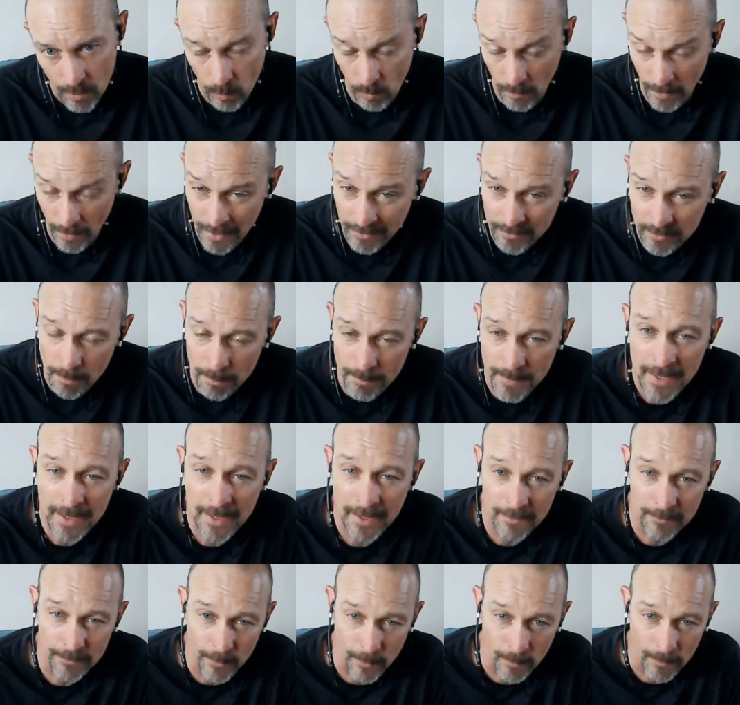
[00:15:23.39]
Well, that's
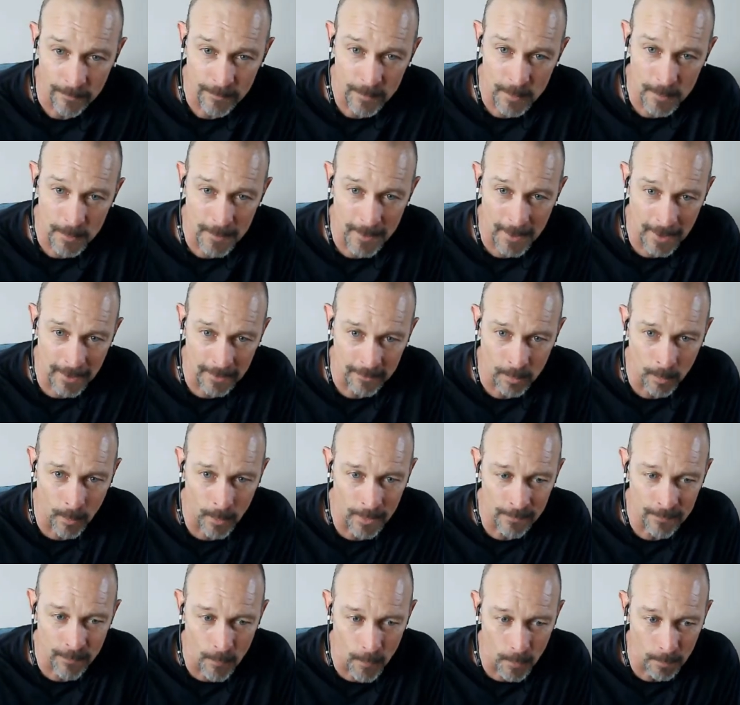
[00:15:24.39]
meaningful. If you can get a
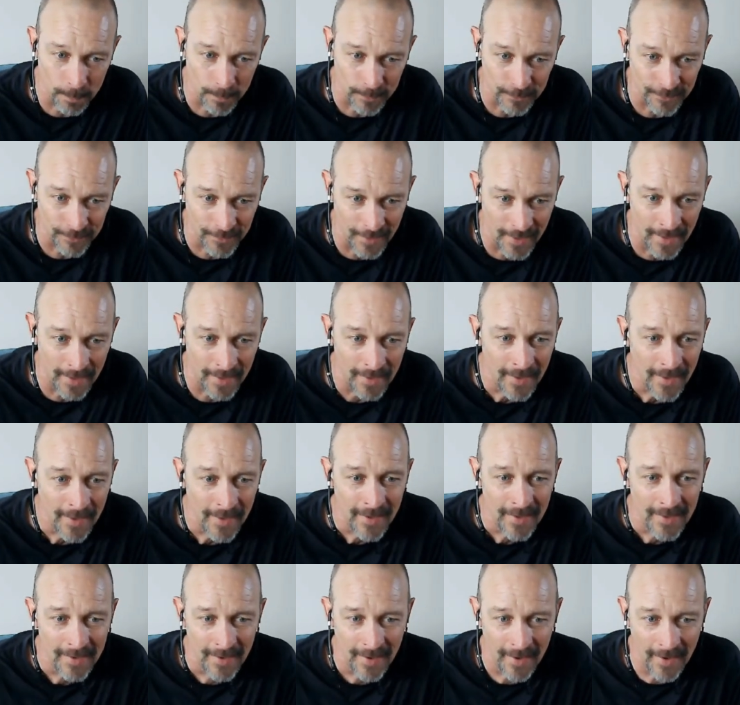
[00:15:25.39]
24%
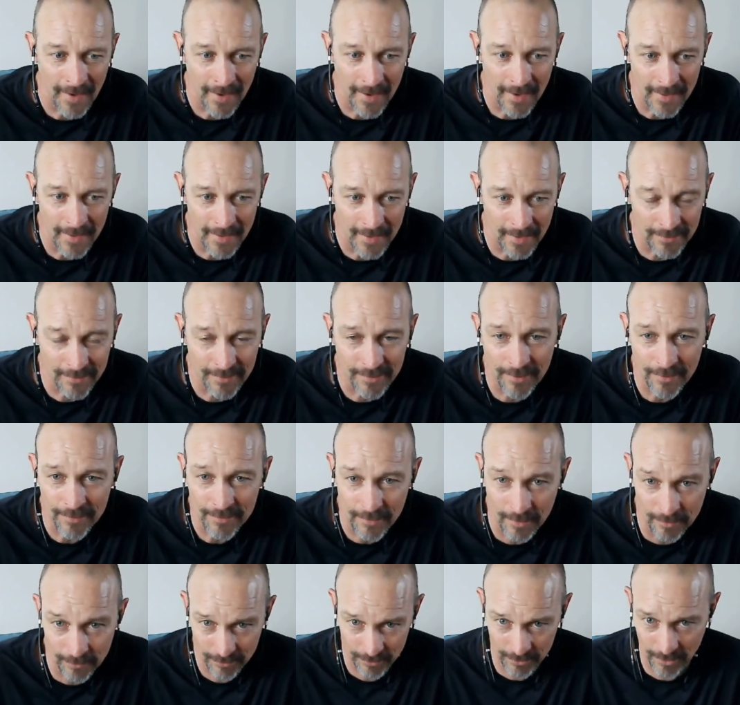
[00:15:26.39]

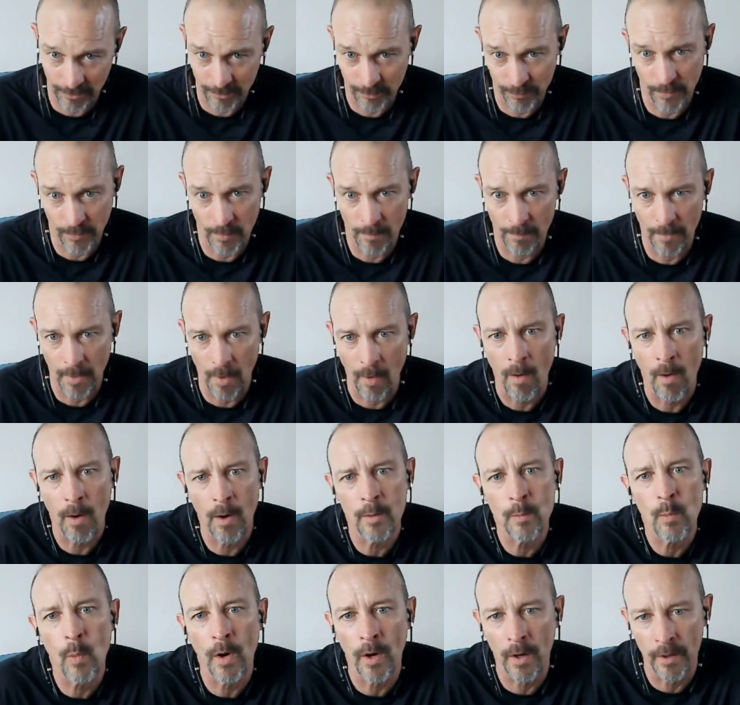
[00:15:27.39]
assistance just from the
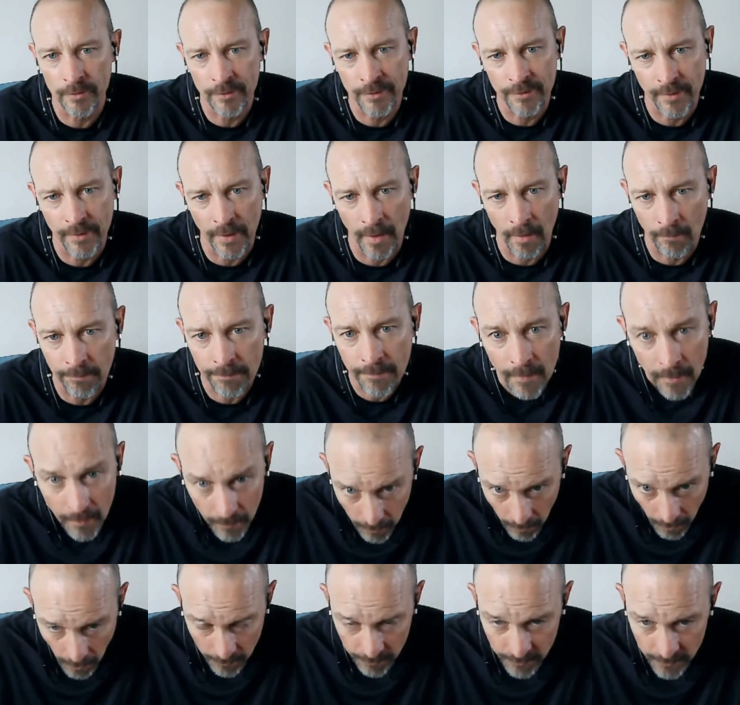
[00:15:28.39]
hardware itself,
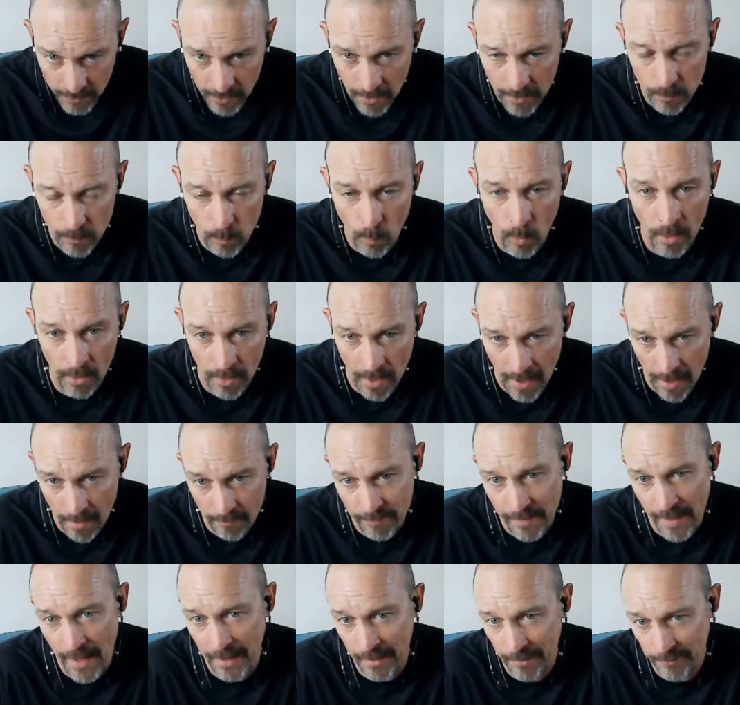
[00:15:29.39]
I think I'd want to
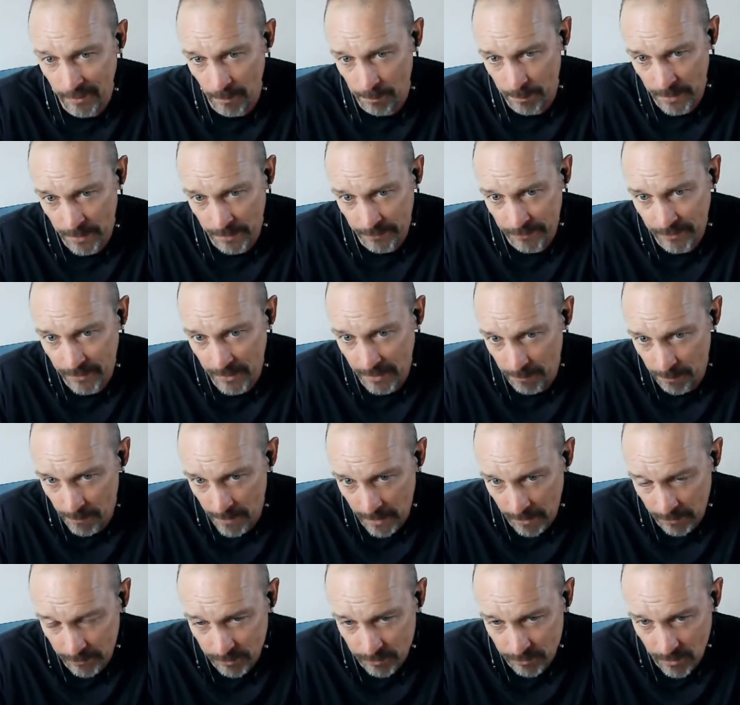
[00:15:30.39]
have that as a PC
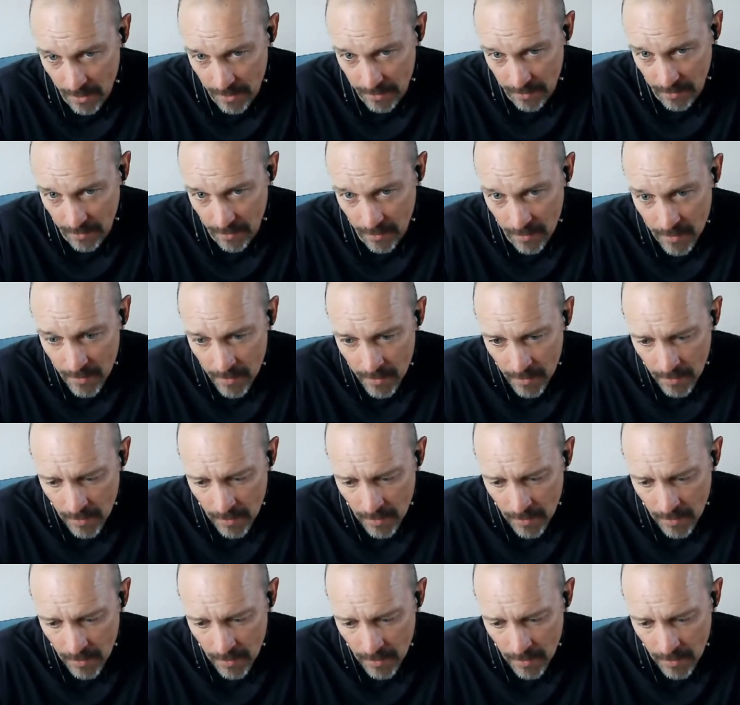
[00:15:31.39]
administrator.